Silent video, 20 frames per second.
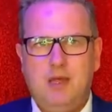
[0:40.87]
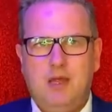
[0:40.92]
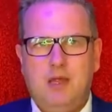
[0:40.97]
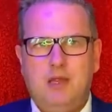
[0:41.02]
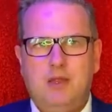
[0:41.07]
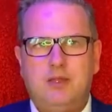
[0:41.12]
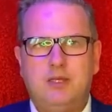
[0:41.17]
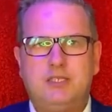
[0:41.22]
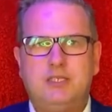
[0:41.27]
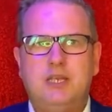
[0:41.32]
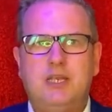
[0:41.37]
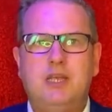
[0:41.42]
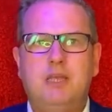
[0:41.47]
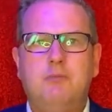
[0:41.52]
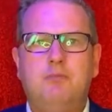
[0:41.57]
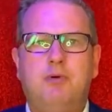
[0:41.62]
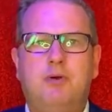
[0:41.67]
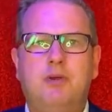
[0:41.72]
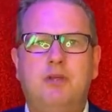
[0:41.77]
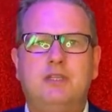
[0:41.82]
The
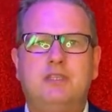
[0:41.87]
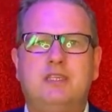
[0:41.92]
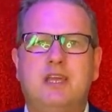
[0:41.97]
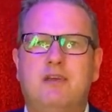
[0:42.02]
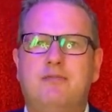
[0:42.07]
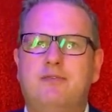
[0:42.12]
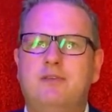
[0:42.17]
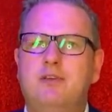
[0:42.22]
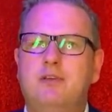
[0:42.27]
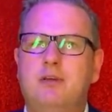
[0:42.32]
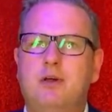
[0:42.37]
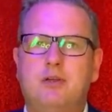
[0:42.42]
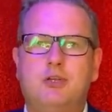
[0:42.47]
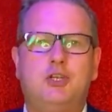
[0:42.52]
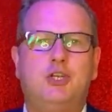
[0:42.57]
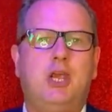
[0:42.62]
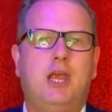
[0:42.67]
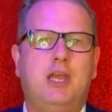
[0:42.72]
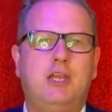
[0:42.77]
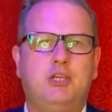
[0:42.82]
sticking points have not
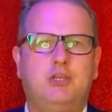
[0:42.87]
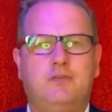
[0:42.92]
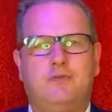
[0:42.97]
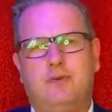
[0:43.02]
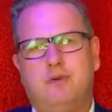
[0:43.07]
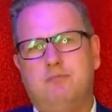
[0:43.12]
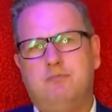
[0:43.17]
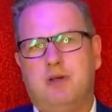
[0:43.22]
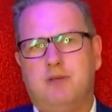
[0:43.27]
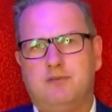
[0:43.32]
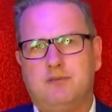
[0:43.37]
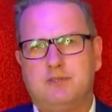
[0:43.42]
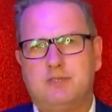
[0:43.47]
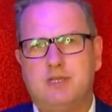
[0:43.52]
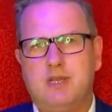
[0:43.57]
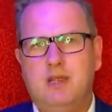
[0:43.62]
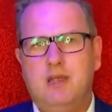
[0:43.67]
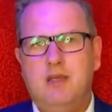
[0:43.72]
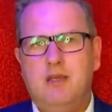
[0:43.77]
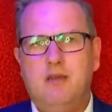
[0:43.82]
changed for months.